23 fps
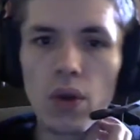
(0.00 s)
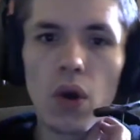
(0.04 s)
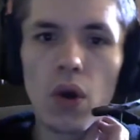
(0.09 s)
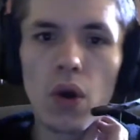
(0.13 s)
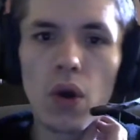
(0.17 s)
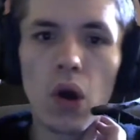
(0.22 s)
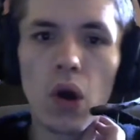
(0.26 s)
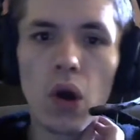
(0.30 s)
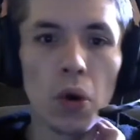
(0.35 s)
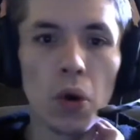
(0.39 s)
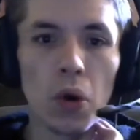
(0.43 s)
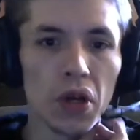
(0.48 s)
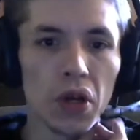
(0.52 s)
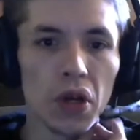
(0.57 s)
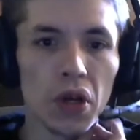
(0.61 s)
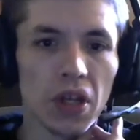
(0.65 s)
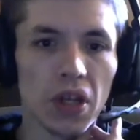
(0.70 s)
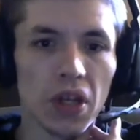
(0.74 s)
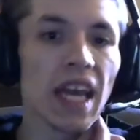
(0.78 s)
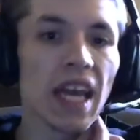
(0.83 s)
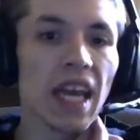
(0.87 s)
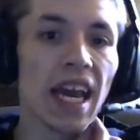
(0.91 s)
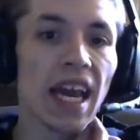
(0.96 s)
well
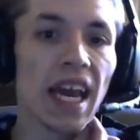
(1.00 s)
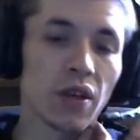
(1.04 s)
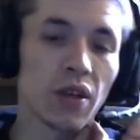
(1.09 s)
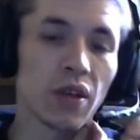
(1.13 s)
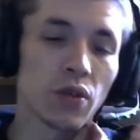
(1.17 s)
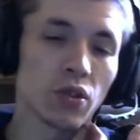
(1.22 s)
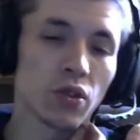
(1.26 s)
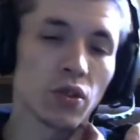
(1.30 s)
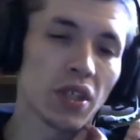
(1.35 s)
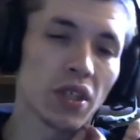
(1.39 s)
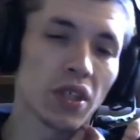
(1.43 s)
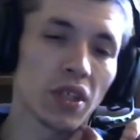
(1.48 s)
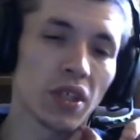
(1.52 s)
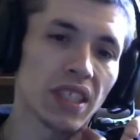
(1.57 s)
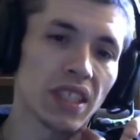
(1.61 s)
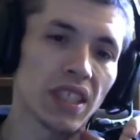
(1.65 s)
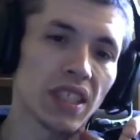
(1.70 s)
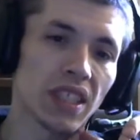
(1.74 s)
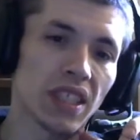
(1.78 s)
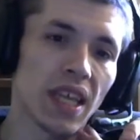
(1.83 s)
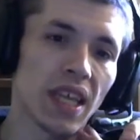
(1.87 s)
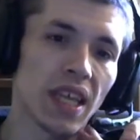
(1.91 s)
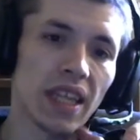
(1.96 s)
yeah, so because this is
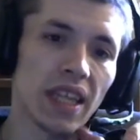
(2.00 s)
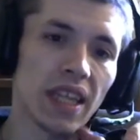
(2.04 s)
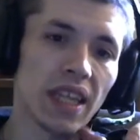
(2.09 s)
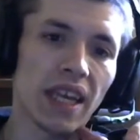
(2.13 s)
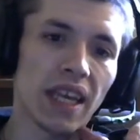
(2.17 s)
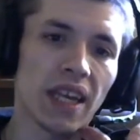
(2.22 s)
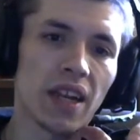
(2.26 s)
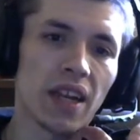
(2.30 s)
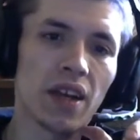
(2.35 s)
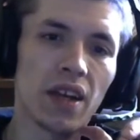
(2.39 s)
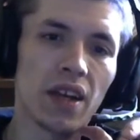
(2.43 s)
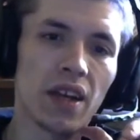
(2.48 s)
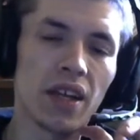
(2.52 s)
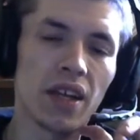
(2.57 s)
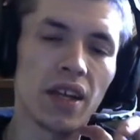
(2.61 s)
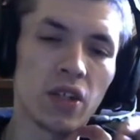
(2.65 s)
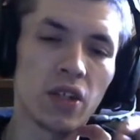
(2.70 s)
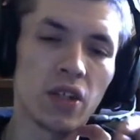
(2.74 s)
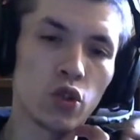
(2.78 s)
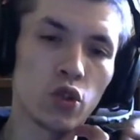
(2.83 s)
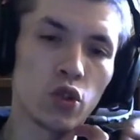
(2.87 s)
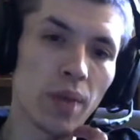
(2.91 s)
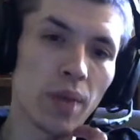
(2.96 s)
the thing, like in
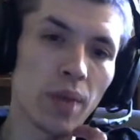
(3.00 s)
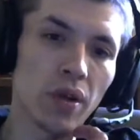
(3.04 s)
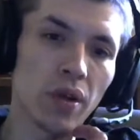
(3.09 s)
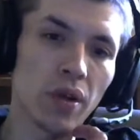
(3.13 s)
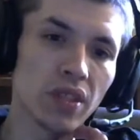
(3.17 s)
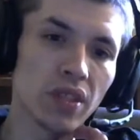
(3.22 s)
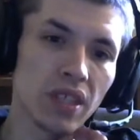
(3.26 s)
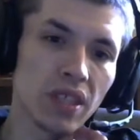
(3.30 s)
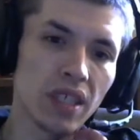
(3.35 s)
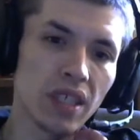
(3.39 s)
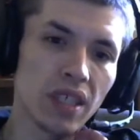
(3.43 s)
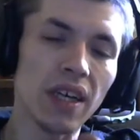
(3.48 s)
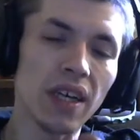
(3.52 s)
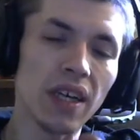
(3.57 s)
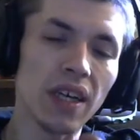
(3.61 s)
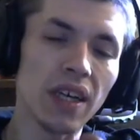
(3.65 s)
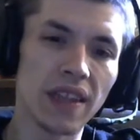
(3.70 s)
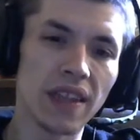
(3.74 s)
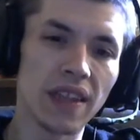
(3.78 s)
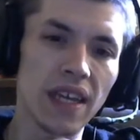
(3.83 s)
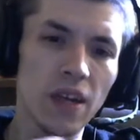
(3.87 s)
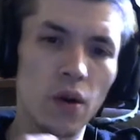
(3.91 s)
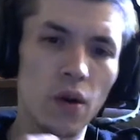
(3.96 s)
Dragon Ball Z,
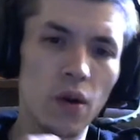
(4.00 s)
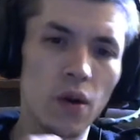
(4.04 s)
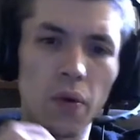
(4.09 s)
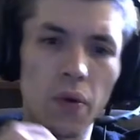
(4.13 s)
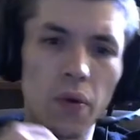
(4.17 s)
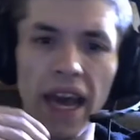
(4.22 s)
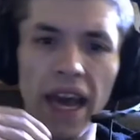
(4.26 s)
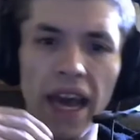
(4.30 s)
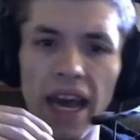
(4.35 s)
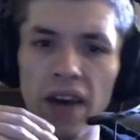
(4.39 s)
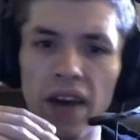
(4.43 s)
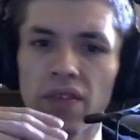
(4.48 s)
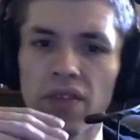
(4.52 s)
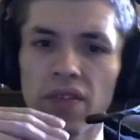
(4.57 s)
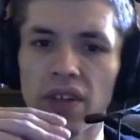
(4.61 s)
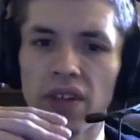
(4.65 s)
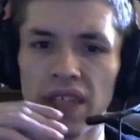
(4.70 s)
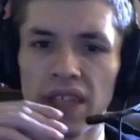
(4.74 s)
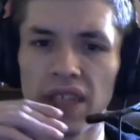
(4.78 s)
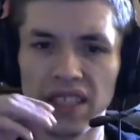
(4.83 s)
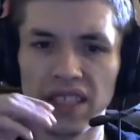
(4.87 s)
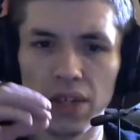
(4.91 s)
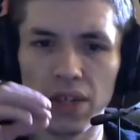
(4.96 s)
they don't have
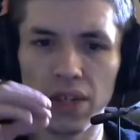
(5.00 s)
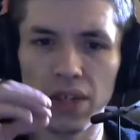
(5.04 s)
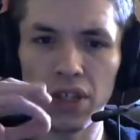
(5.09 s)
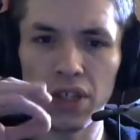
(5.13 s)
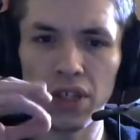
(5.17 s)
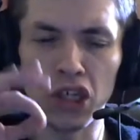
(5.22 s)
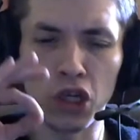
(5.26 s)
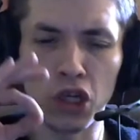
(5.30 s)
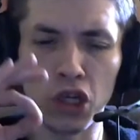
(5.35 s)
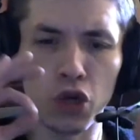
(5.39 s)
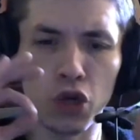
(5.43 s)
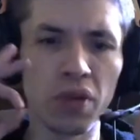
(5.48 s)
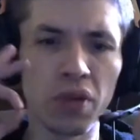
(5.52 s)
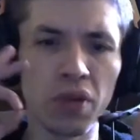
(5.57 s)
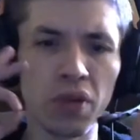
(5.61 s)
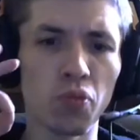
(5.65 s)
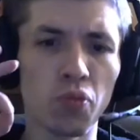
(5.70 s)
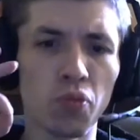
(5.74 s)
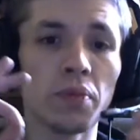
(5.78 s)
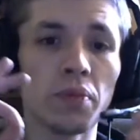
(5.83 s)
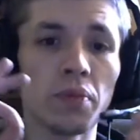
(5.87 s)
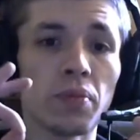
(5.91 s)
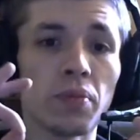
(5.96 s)
necessarily a Grim
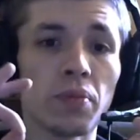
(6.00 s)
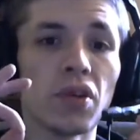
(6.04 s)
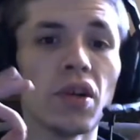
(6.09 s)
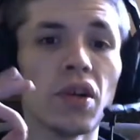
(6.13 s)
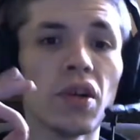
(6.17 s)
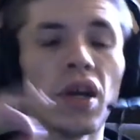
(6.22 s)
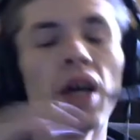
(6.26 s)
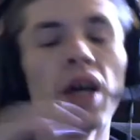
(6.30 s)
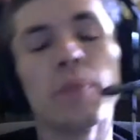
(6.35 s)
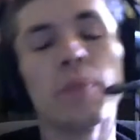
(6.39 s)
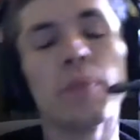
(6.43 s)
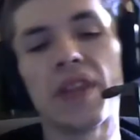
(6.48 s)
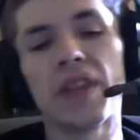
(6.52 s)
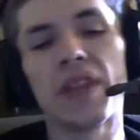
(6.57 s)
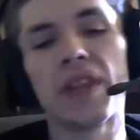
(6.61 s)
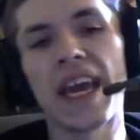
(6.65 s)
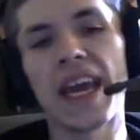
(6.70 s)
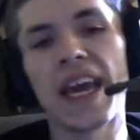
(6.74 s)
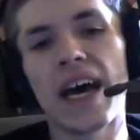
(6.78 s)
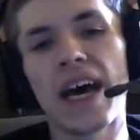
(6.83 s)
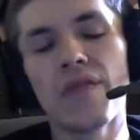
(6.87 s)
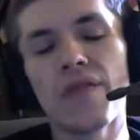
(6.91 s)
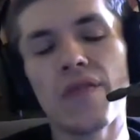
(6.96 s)
Reaper, but they
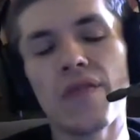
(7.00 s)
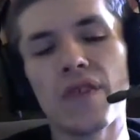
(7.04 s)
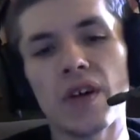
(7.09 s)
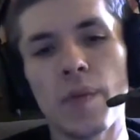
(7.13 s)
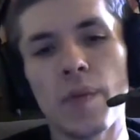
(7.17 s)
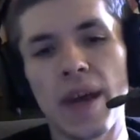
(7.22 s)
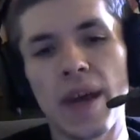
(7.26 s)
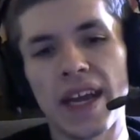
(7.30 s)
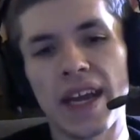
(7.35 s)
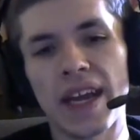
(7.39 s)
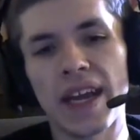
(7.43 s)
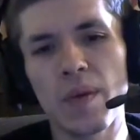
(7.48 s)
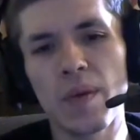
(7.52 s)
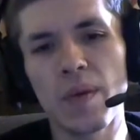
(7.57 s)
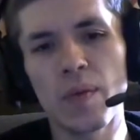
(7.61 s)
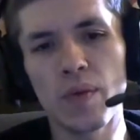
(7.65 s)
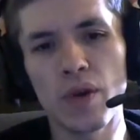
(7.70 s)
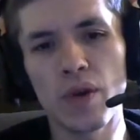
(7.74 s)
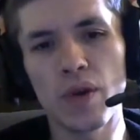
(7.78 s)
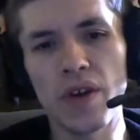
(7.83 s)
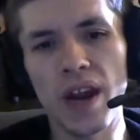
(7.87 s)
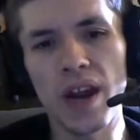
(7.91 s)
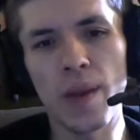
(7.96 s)
have I can't remember
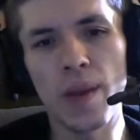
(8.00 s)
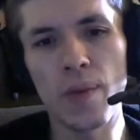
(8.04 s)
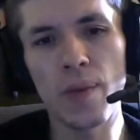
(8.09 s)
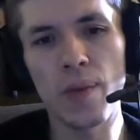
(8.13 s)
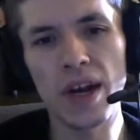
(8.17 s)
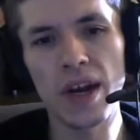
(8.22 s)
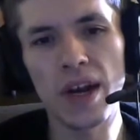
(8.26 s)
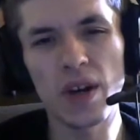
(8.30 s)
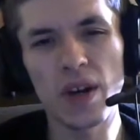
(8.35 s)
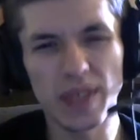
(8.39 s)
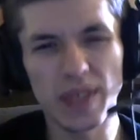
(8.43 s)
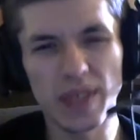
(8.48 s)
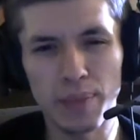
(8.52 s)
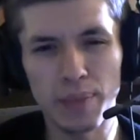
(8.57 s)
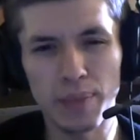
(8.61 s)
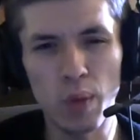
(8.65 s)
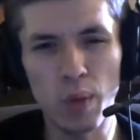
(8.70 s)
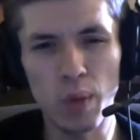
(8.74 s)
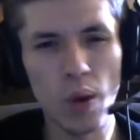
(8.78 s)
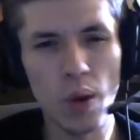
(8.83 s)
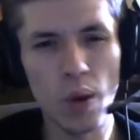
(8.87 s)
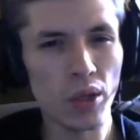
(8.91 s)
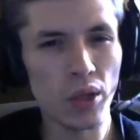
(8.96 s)
her name right now. Her name's like
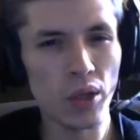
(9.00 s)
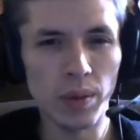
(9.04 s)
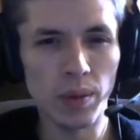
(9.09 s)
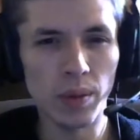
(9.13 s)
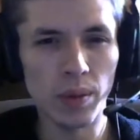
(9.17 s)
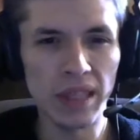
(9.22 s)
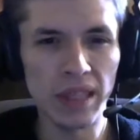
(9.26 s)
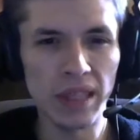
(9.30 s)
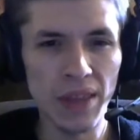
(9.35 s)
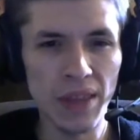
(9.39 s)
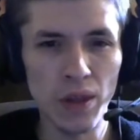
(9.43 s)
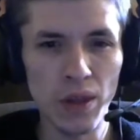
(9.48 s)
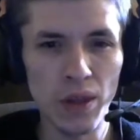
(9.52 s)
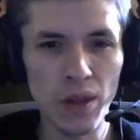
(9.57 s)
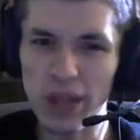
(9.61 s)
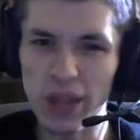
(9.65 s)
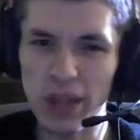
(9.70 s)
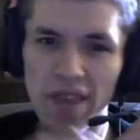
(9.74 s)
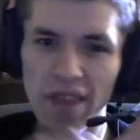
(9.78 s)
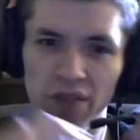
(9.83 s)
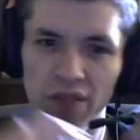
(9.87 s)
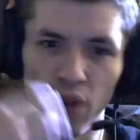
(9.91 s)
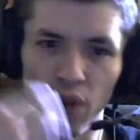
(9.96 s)
Bobo or something like that though. But they
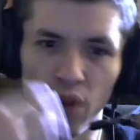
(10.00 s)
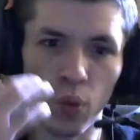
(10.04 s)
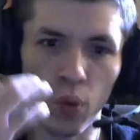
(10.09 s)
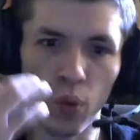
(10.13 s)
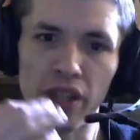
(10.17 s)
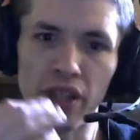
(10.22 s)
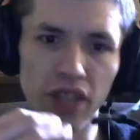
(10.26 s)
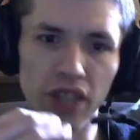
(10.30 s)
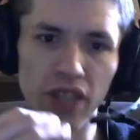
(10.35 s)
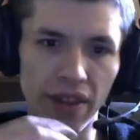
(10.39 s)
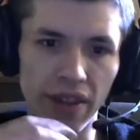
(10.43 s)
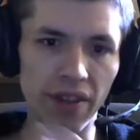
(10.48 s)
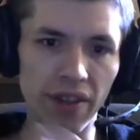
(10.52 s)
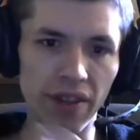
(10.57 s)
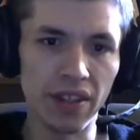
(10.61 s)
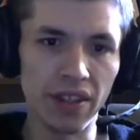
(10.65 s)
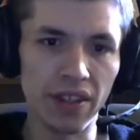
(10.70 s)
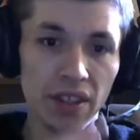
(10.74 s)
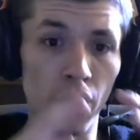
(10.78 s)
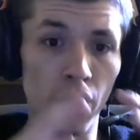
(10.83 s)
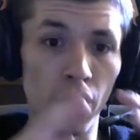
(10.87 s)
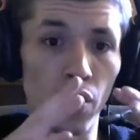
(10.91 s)
have the witch that on the